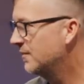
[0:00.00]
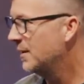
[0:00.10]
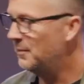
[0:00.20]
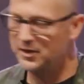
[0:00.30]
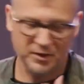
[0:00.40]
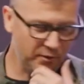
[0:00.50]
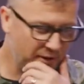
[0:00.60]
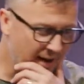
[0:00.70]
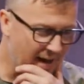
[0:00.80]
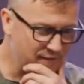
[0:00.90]
But you know
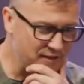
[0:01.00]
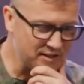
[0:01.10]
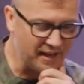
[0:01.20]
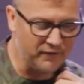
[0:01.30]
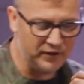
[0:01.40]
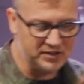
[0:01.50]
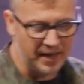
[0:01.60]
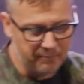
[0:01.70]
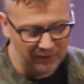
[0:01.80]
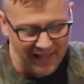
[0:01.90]
what I've discovered is
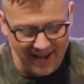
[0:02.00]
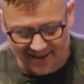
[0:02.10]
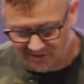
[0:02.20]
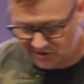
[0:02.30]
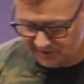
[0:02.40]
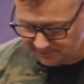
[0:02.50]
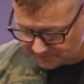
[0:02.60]
that plants